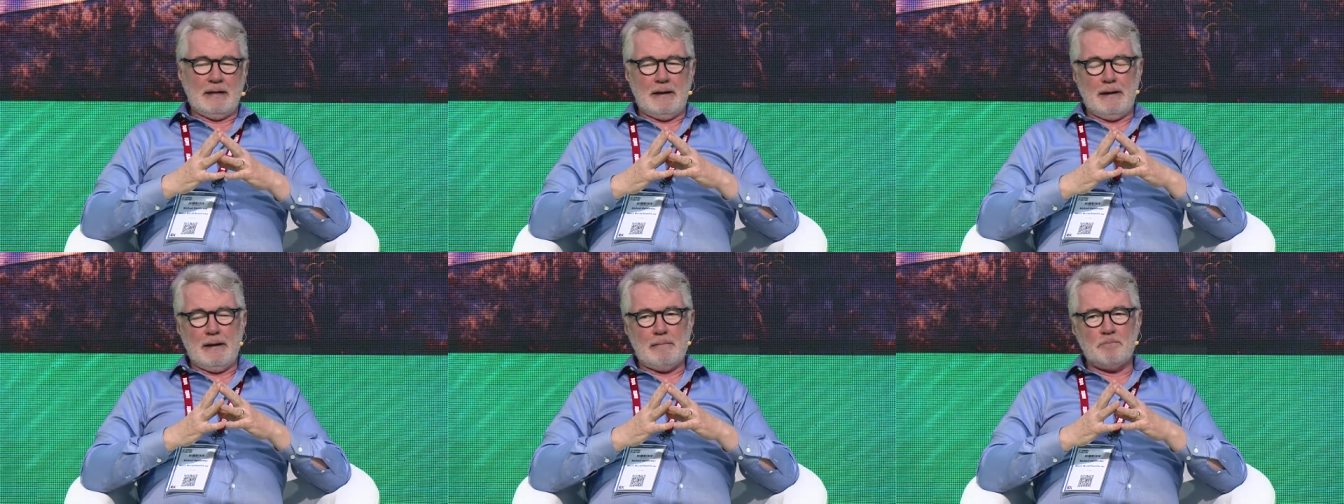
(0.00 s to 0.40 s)

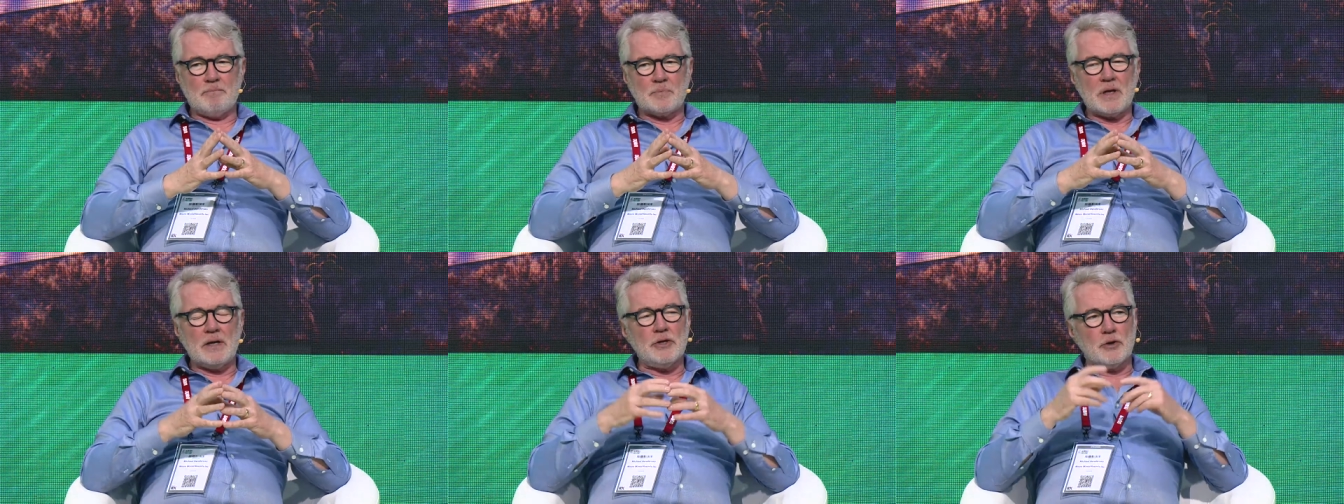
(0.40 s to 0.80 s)
Um,
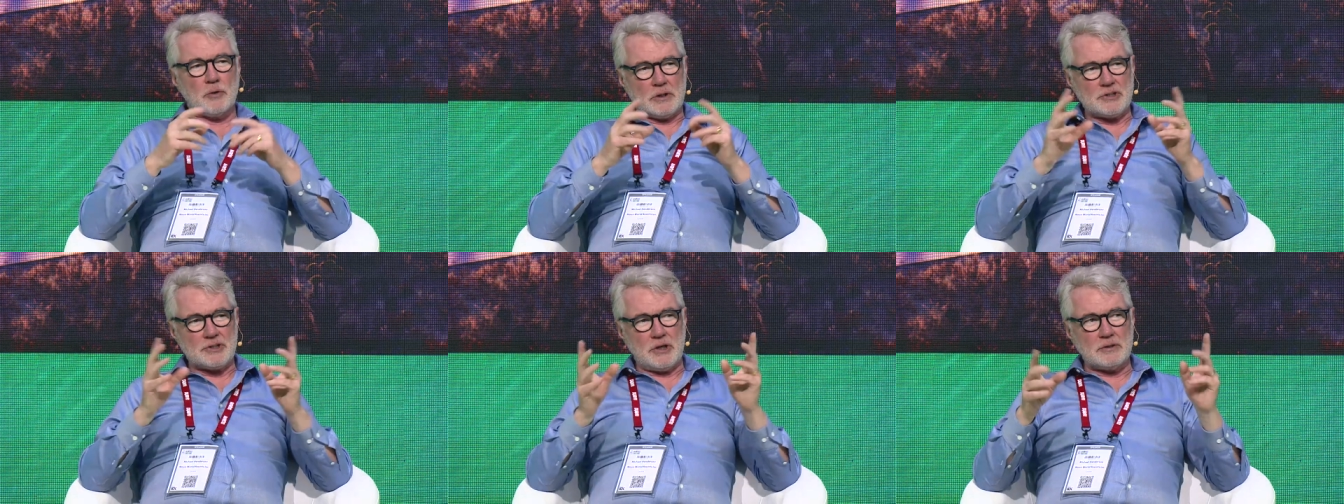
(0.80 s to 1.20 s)
you
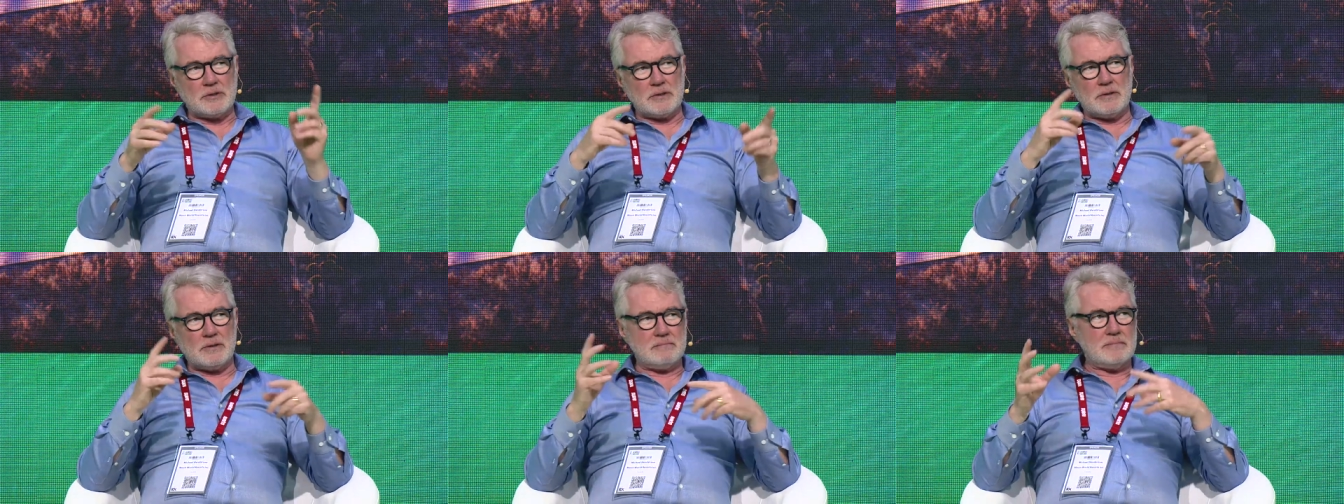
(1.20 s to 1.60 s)
can start
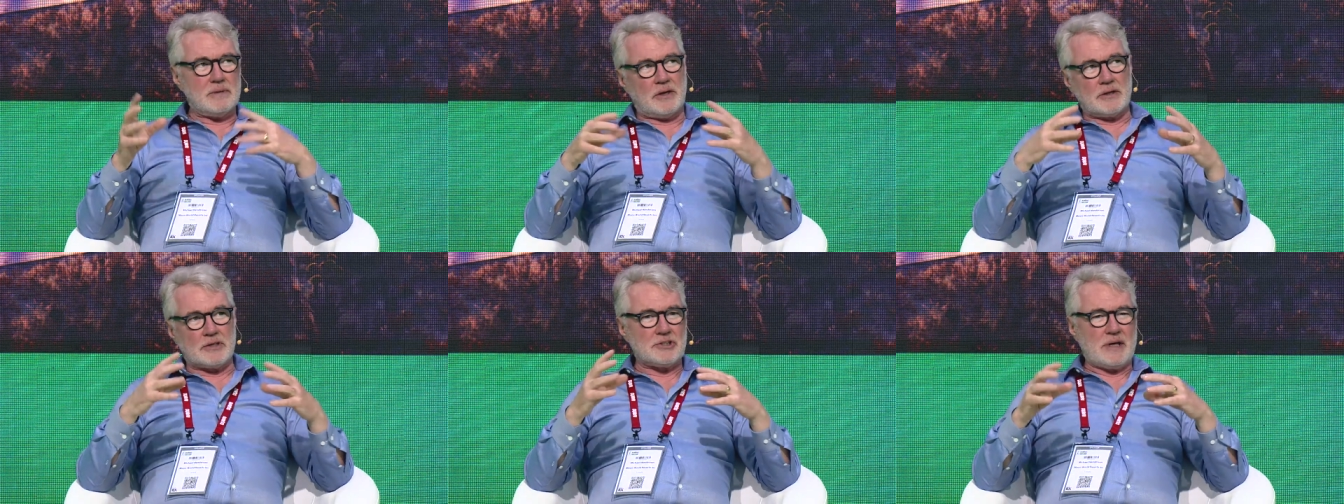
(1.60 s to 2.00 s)
to
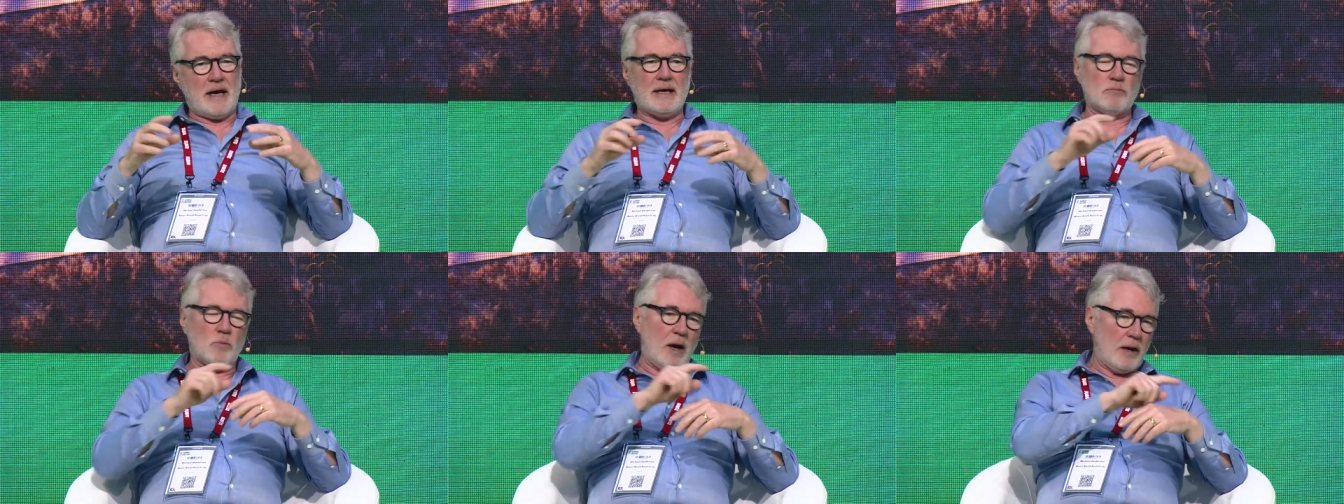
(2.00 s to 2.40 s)

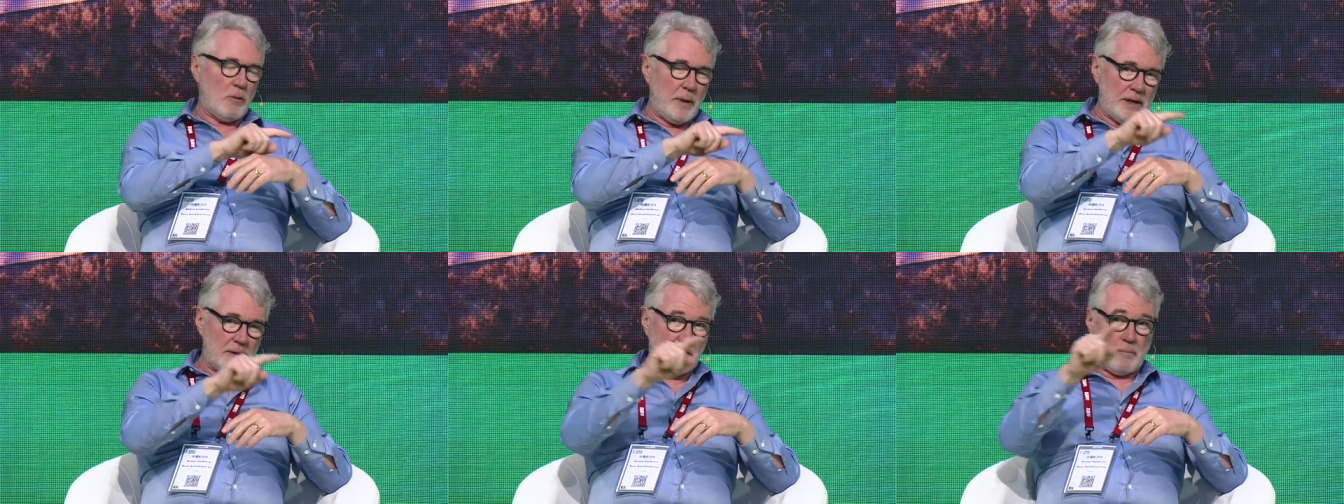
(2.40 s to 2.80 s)
understand why
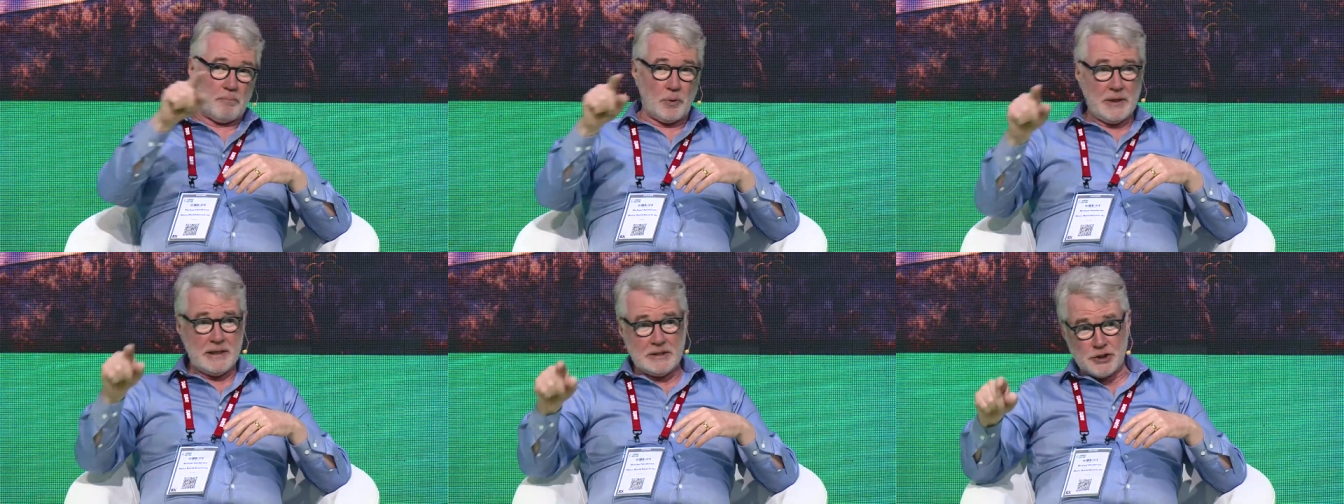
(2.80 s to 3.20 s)
we are the
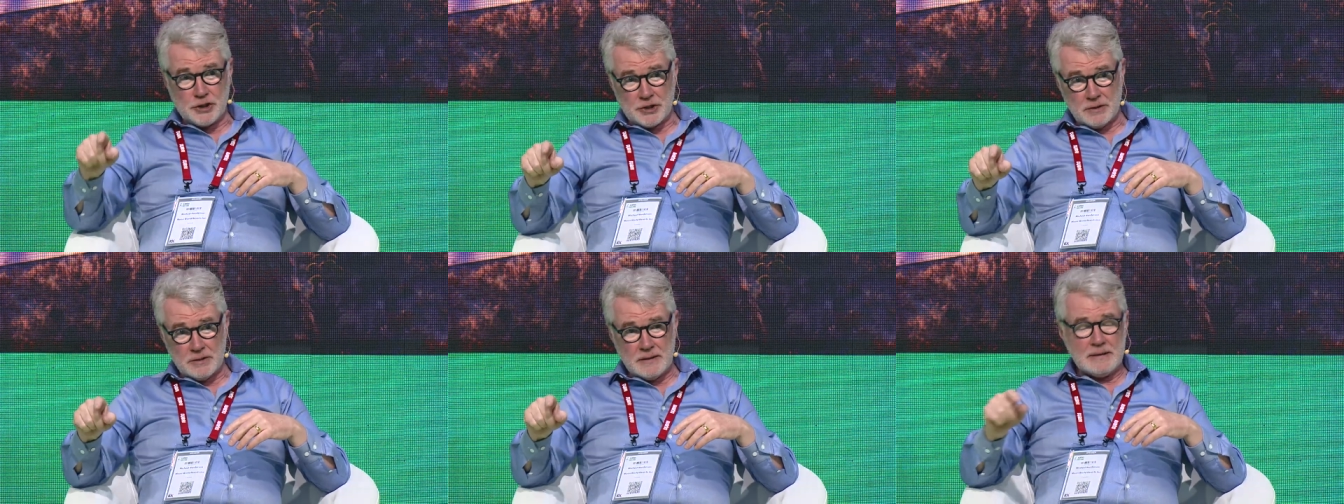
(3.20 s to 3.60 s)

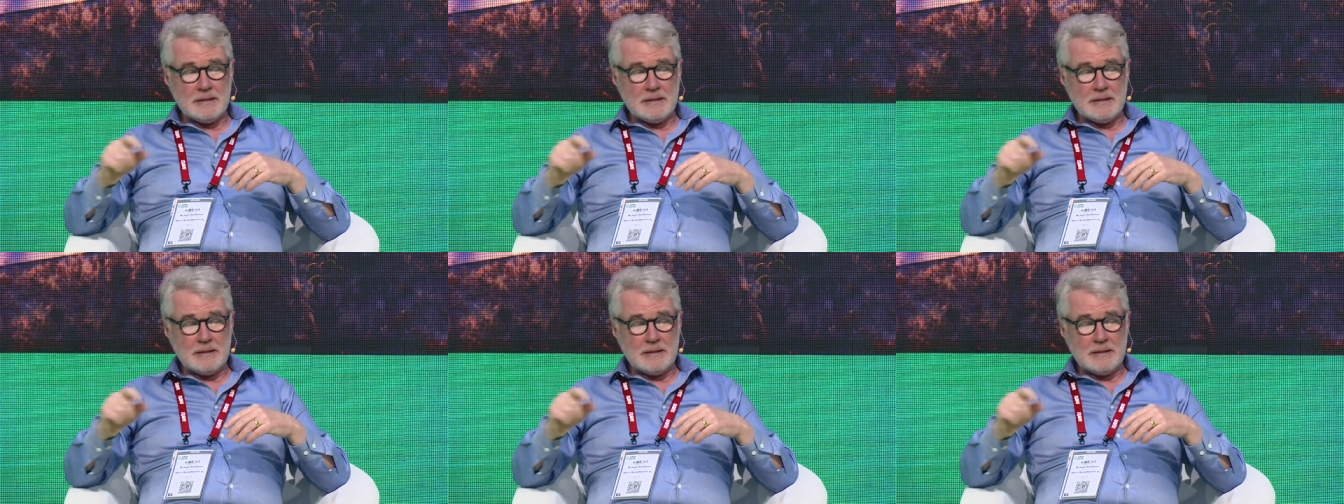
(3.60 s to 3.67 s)
bridge